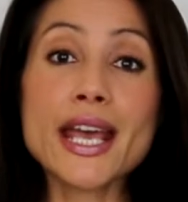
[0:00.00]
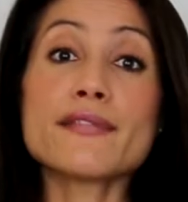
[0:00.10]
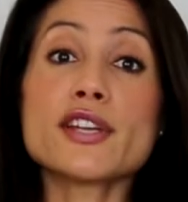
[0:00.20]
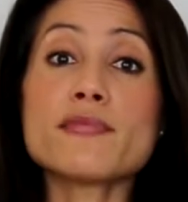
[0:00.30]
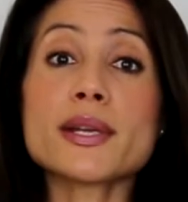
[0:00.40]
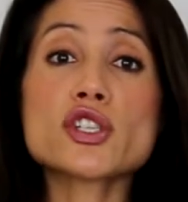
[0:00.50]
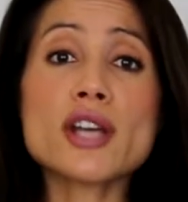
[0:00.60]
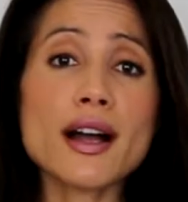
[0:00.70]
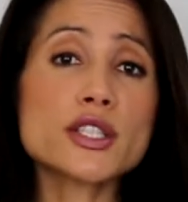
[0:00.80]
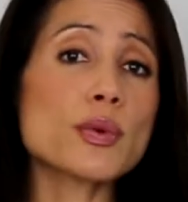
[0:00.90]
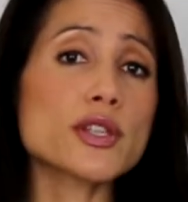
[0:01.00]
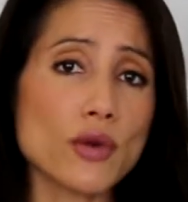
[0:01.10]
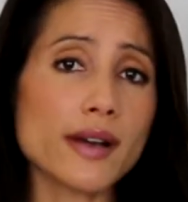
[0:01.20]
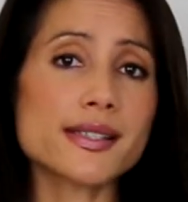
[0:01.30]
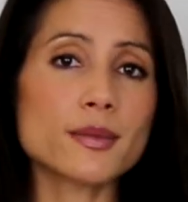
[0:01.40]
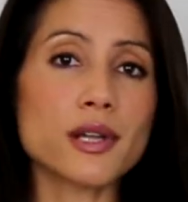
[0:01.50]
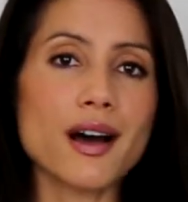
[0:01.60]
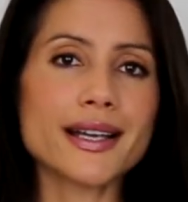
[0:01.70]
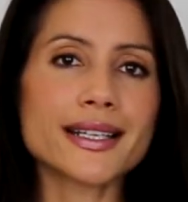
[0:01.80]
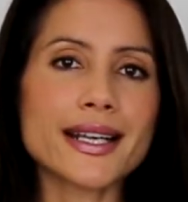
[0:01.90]
If you've been charged with drug
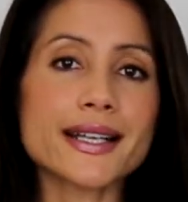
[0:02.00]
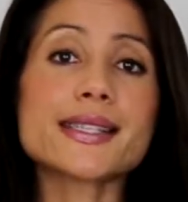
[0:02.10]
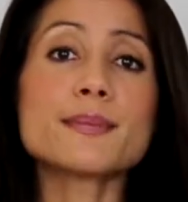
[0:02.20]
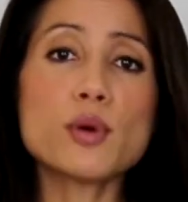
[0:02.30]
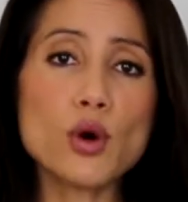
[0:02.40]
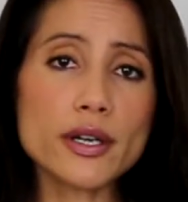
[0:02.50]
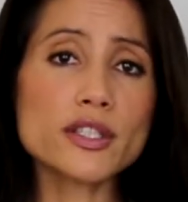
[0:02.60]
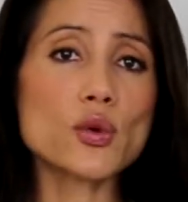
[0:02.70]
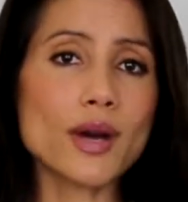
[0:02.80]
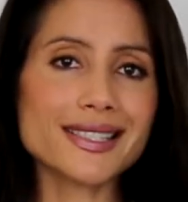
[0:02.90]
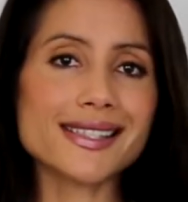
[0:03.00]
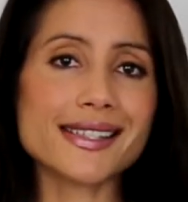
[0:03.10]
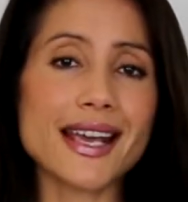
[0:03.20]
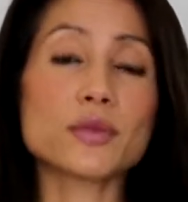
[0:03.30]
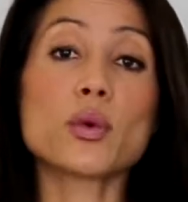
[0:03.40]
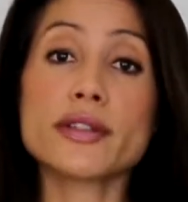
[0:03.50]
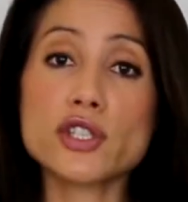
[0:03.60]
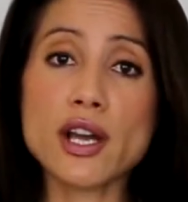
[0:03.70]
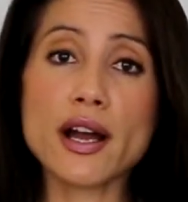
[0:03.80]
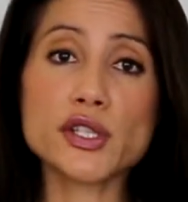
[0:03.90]
supply, it's important to understand what the
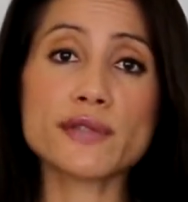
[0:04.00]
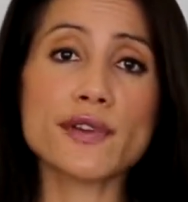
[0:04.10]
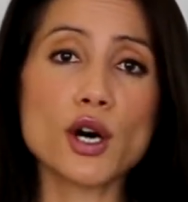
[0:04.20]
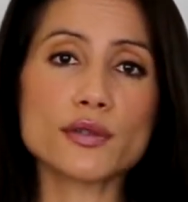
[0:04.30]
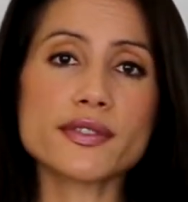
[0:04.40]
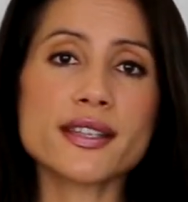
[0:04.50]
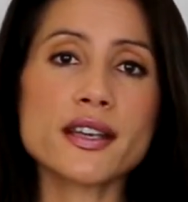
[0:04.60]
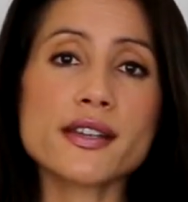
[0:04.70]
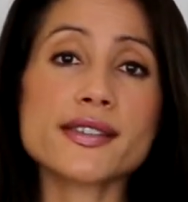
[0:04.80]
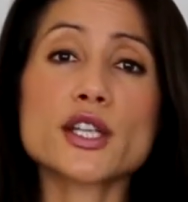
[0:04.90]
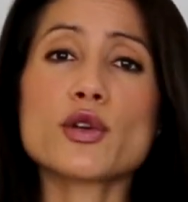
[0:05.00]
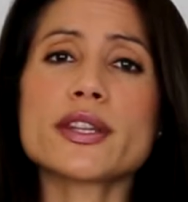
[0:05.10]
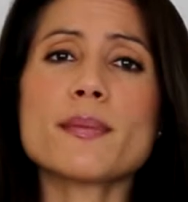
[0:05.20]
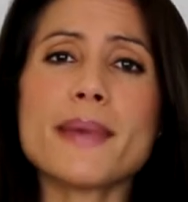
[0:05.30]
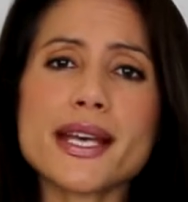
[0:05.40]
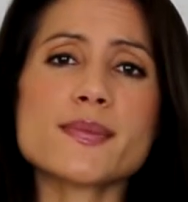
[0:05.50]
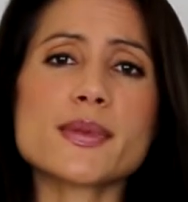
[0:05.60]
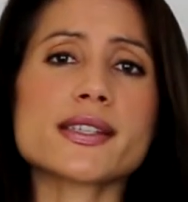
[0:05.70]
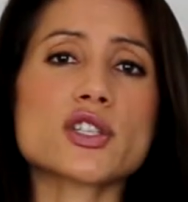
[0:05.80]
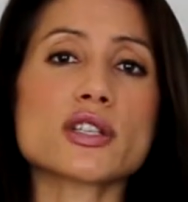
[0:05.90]
charge involves, so you're in the best
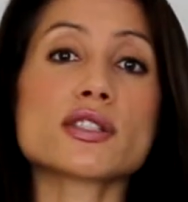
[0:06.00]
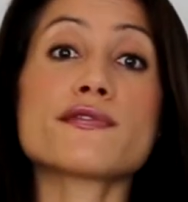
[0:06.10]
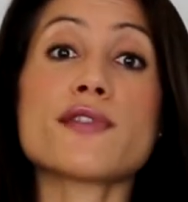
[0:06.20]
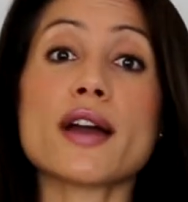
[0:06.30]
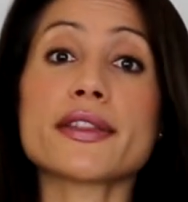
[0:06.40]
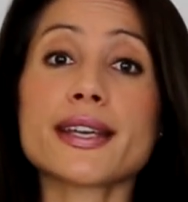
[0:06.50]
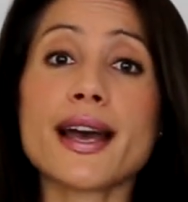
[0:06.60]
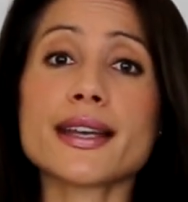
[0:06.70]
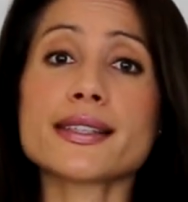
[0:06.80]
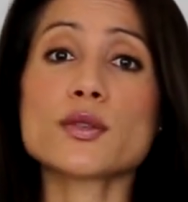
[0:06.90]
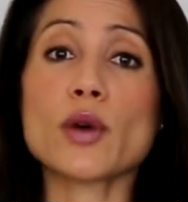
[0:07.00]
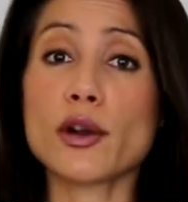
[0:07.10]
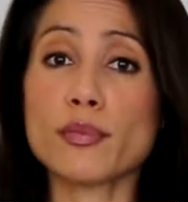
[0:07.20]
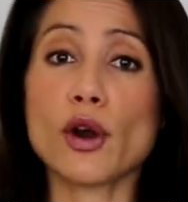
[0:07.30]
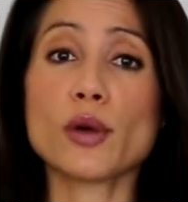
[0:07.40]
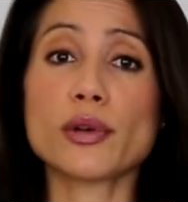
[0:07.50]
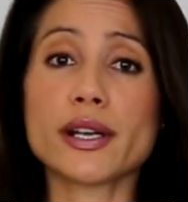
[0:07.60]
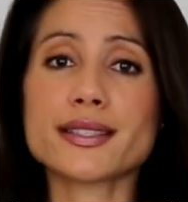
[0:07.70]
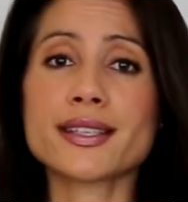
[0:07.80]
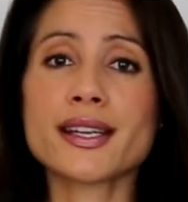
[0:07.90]
position to fight the case where
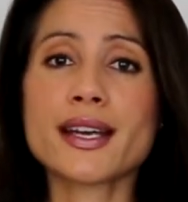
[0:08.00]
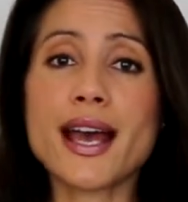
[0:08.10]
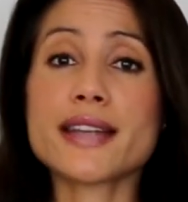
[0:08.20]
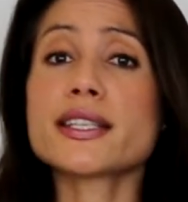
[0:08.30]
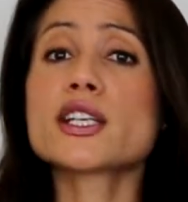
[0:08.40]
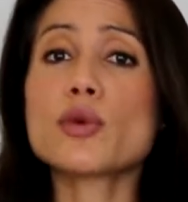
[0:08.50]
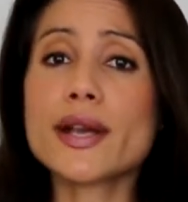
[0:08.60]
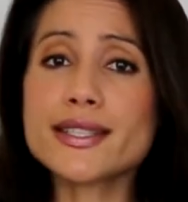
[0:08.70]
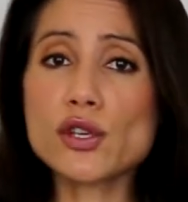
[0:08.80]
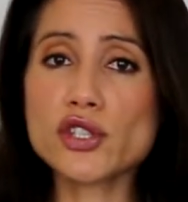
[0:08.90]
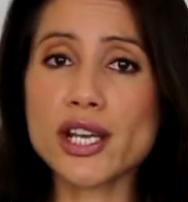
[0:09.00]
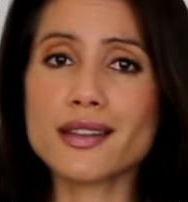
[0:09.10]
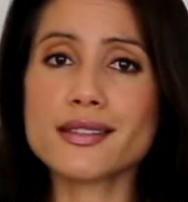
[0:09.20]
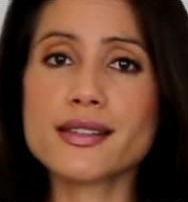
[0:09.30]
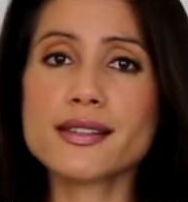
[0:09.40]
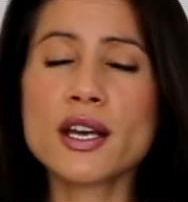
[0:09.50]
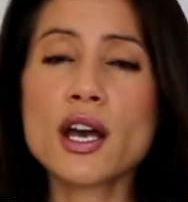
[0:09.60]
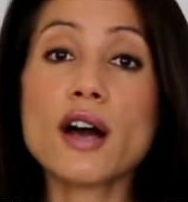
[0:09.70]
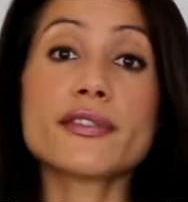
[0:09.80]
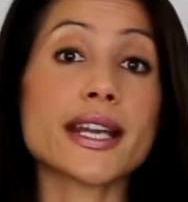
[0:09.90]
appropriate and increase your chances
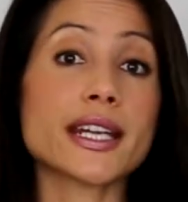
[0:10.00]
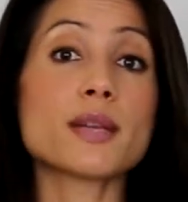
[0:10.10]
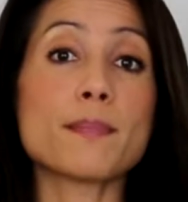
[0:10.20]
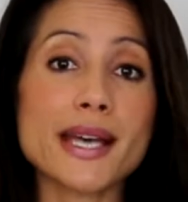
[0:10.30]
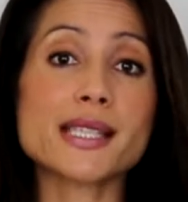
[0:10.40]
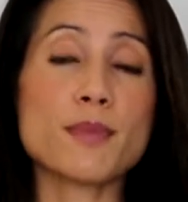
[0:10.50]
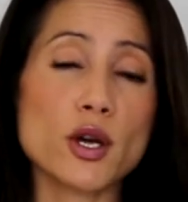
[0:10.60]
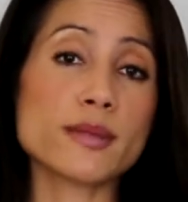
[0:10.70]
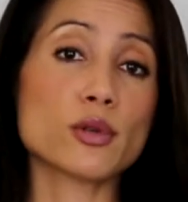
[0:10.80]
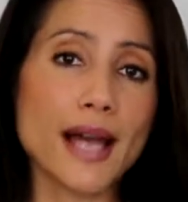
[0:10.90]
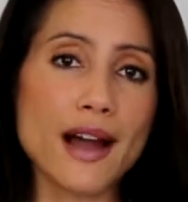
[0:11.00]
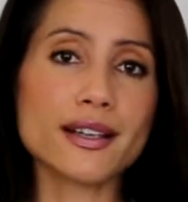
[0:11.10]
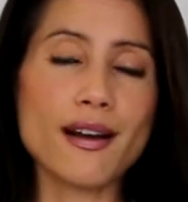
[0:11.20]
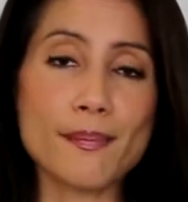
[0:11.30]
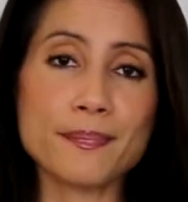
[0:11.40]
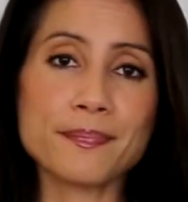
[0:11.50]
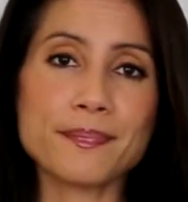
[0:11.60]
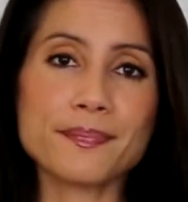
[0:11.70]
of getting the best possible outcome.